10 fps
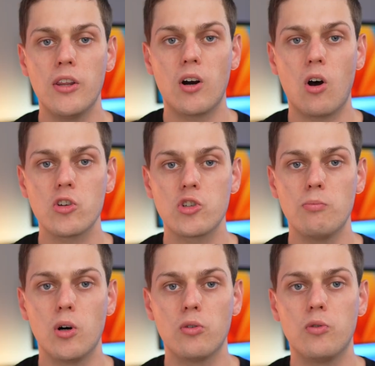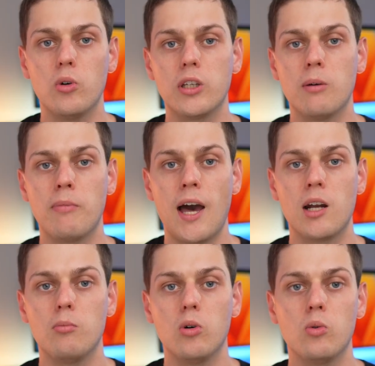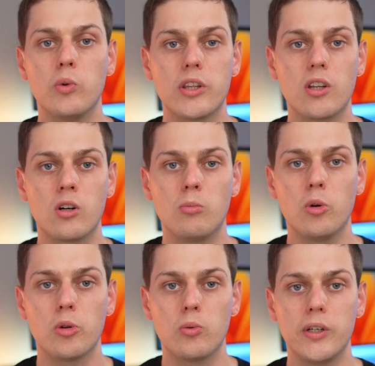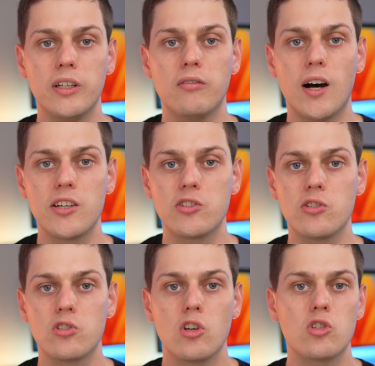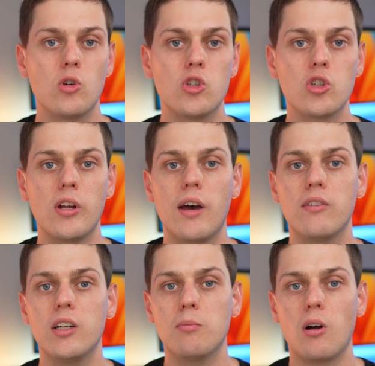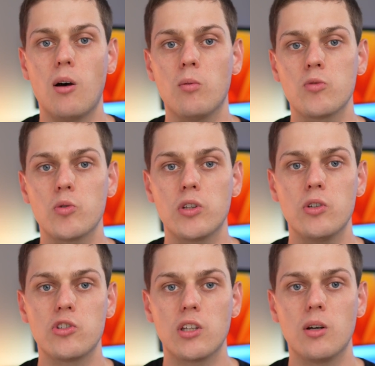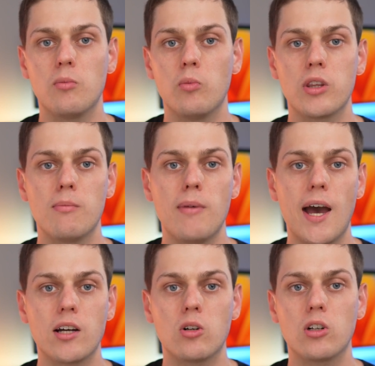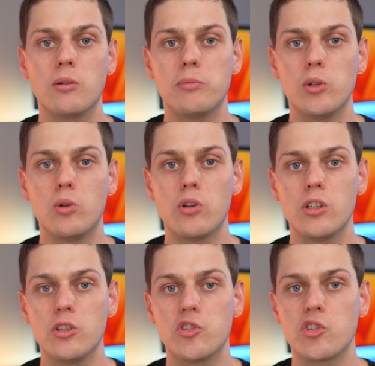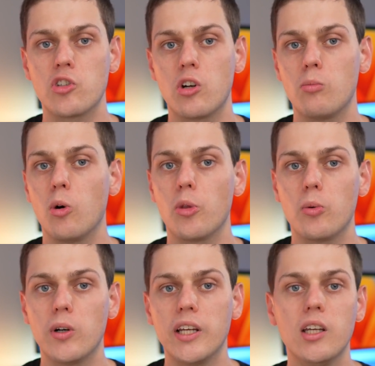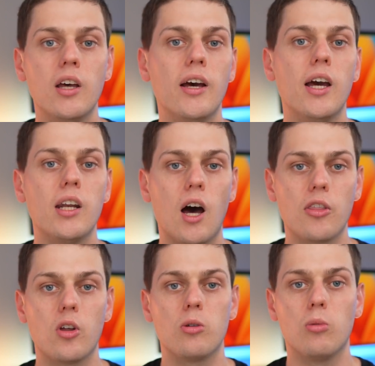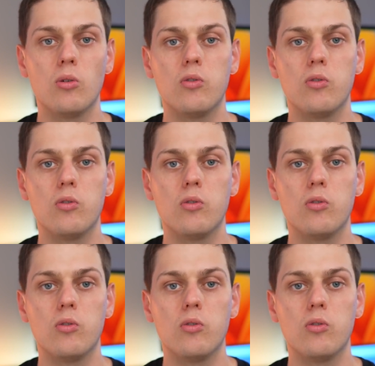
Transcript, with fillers: they're also both fully compatible with Thunderbolt 3 devices, so you shouldn't have any problems with using them with a Mac or a computer that uses Thunderbolt 3 and not Thunderbolt